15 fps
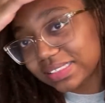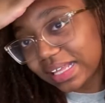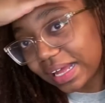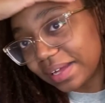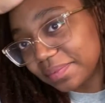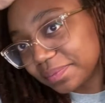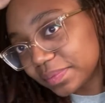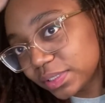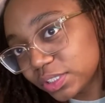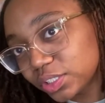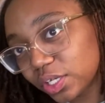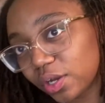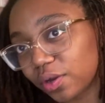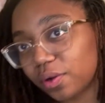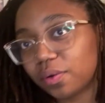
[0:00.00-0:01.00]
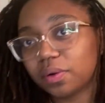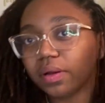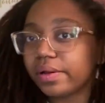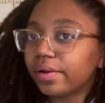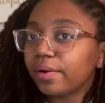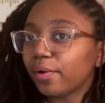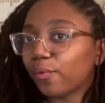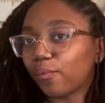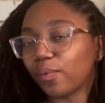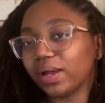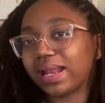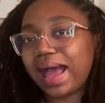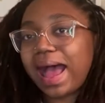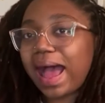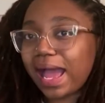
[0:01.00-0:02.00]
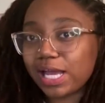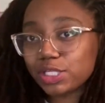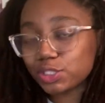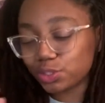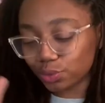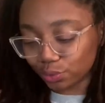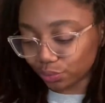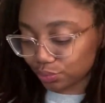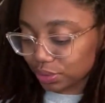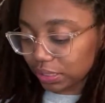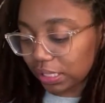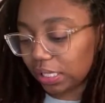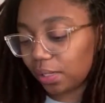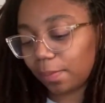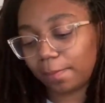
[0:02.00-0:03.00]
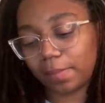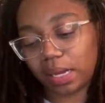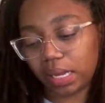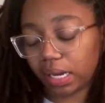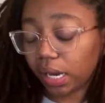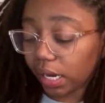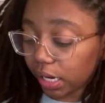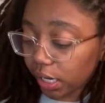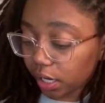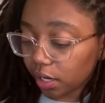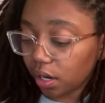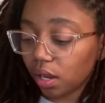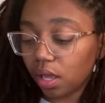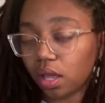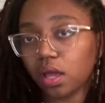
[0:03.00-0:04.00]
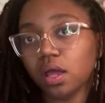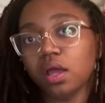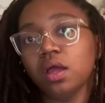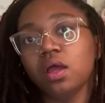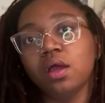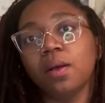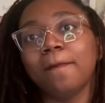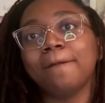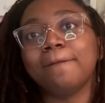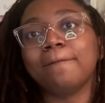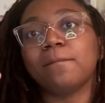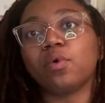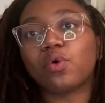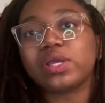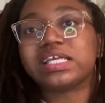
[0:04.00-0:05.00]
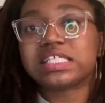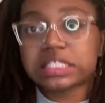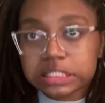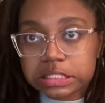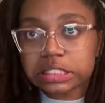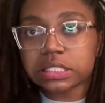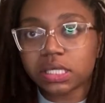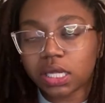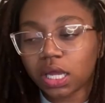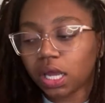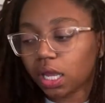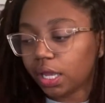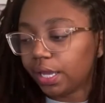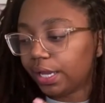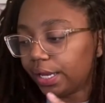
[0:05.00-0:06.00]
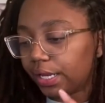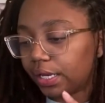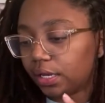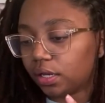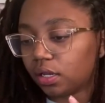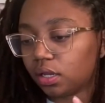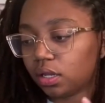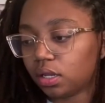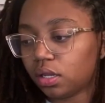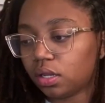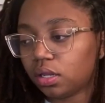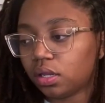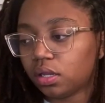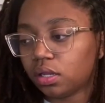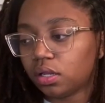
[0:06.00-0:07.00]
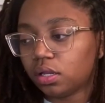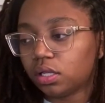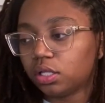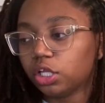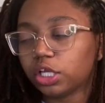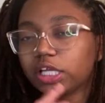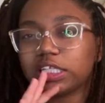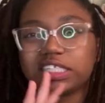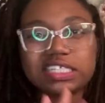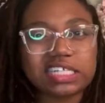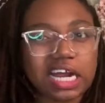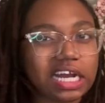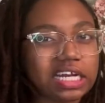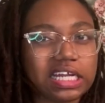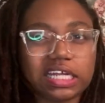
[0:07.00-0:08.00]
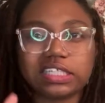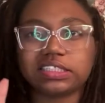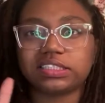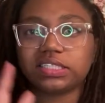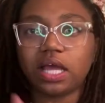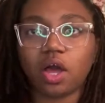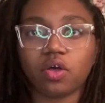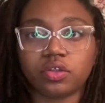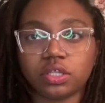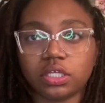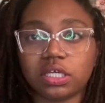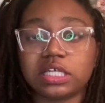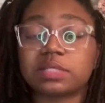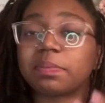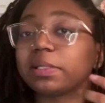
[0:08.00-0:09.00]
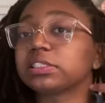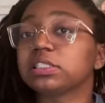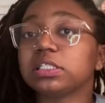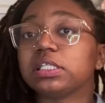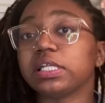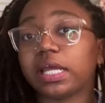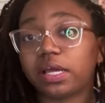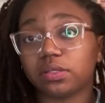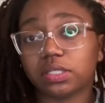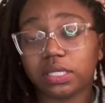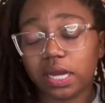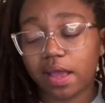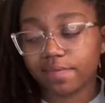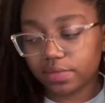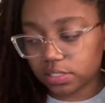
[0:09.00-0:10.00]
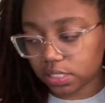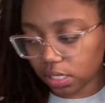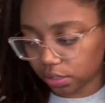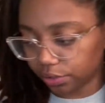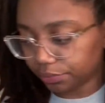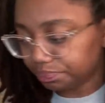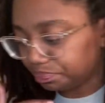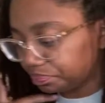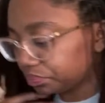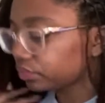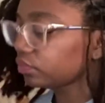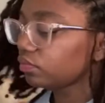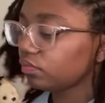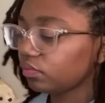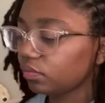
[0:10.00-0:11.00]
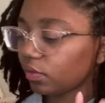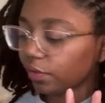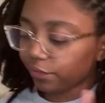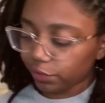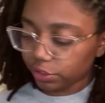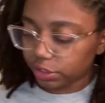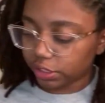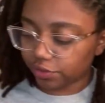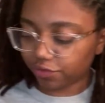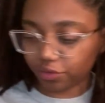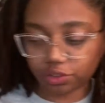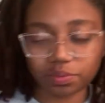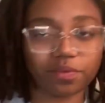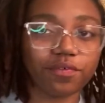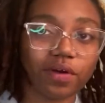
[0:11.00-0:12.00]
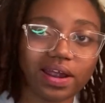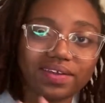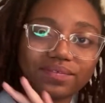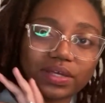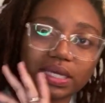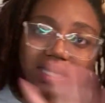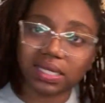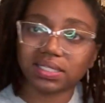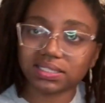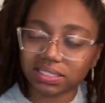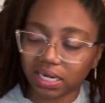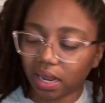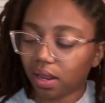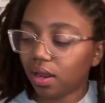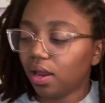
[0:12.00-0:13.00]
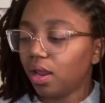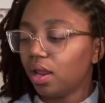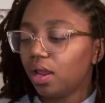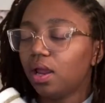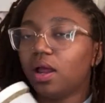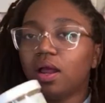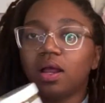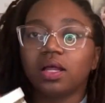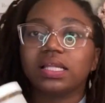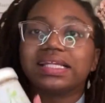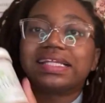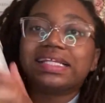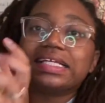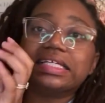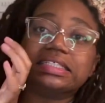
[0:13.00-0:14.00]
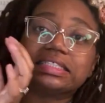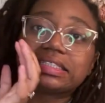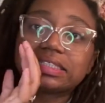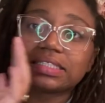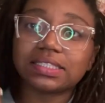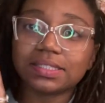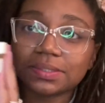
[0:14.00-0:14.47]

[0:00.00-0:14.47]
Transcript: that. So what I do to keep my hair moist and looking shiny and just healthy, especially now that I have this color. First things first, before I even get into that, this